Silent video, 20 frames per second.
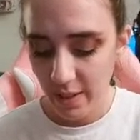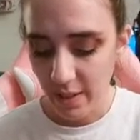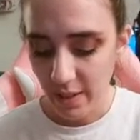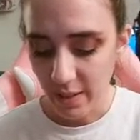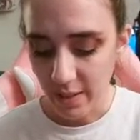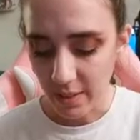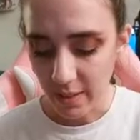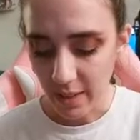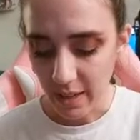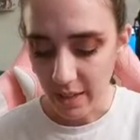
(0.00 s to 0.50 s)

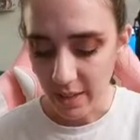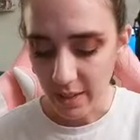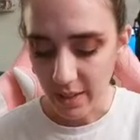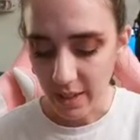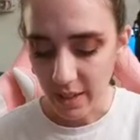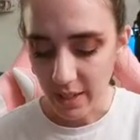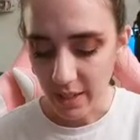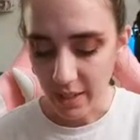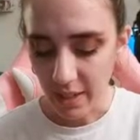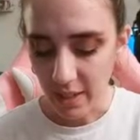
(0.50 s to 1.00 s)
It's kind of
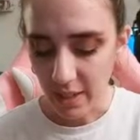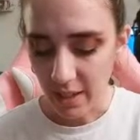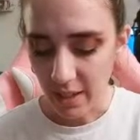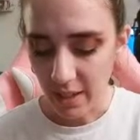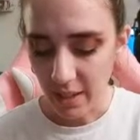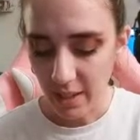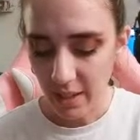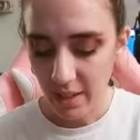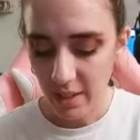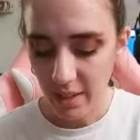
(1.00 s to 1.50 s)
like a,
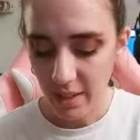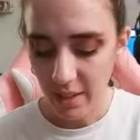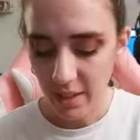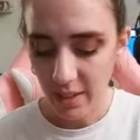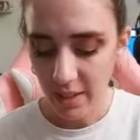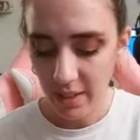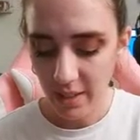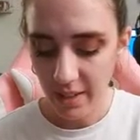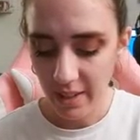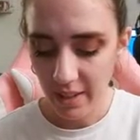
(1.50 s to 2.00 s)

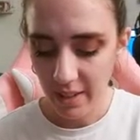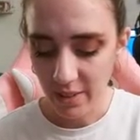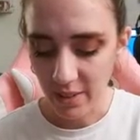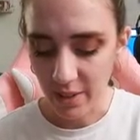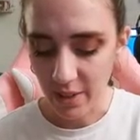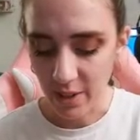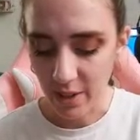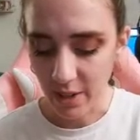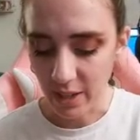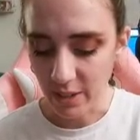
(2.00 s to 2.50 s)
I don't
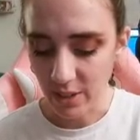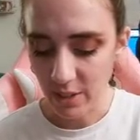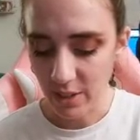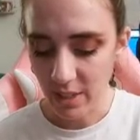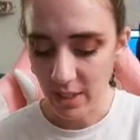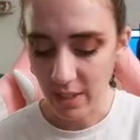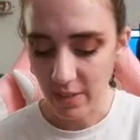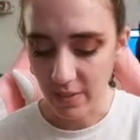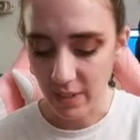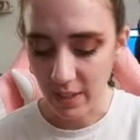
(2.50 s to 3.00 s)
know, I just
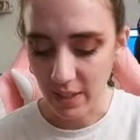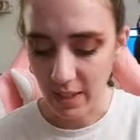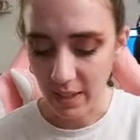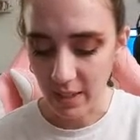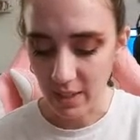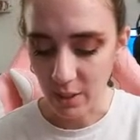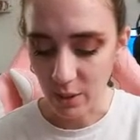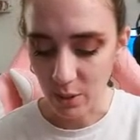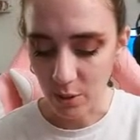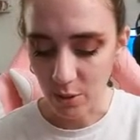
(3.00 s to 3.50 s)
think of it like
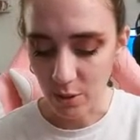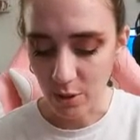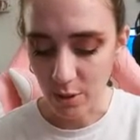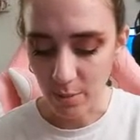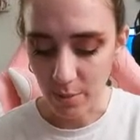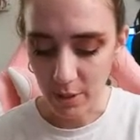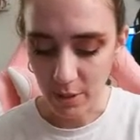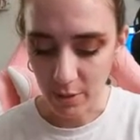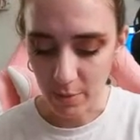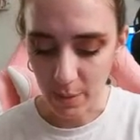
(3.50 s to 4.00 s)
the
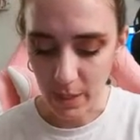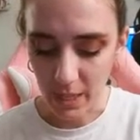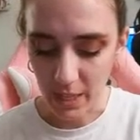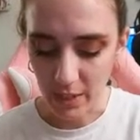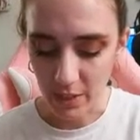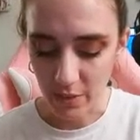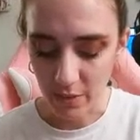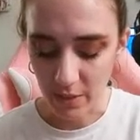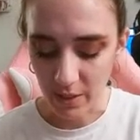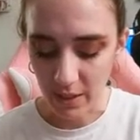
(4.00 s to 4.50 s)
ultimate
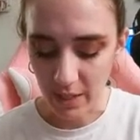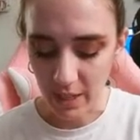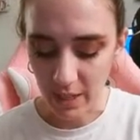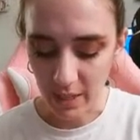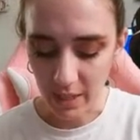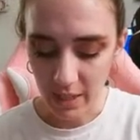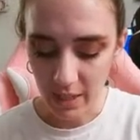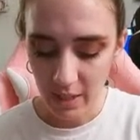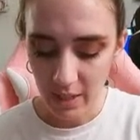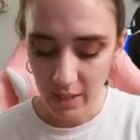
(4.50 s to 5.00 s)
space for like
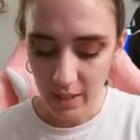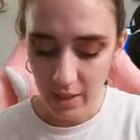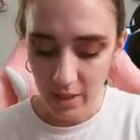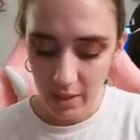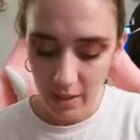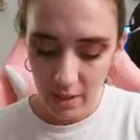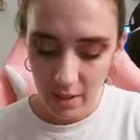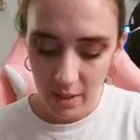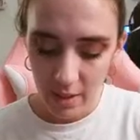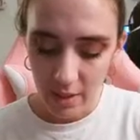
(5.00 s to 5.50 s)

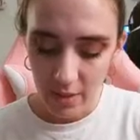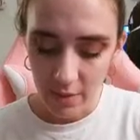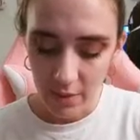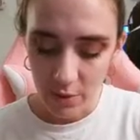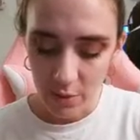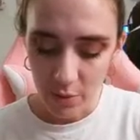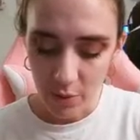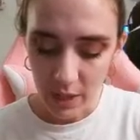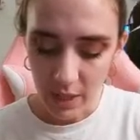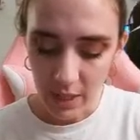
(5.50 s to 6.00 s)
if it's
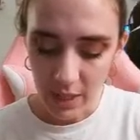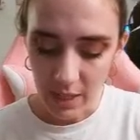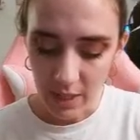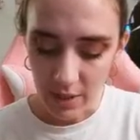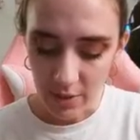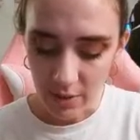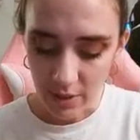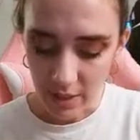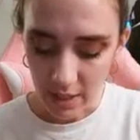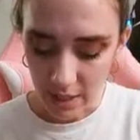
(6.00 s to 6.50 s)
raining
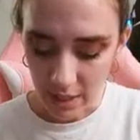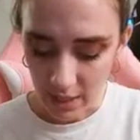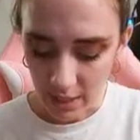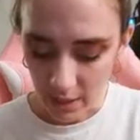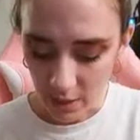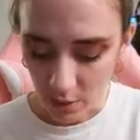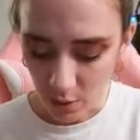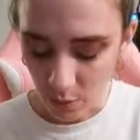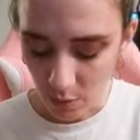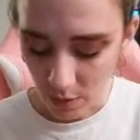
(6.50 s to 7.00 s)
outside
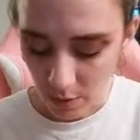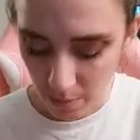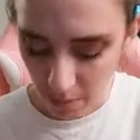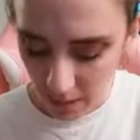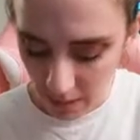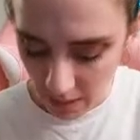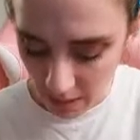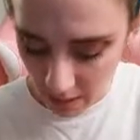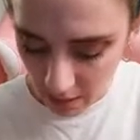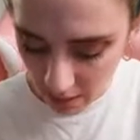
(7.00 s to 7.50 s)
and you want to
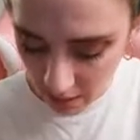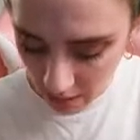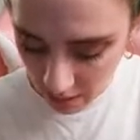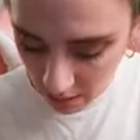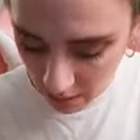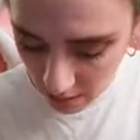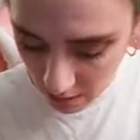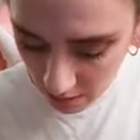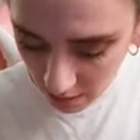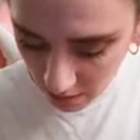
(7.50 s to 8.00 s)
be
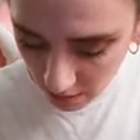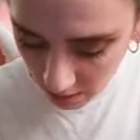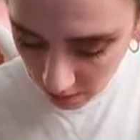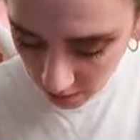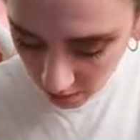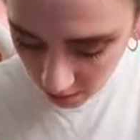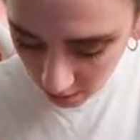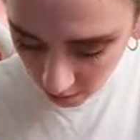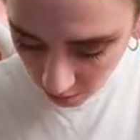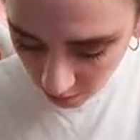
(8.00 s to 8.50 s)

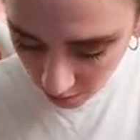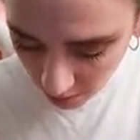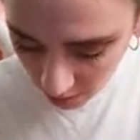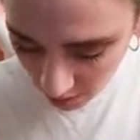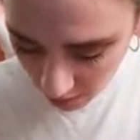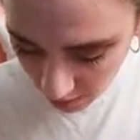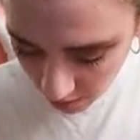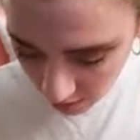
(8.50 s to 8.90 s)
cozy.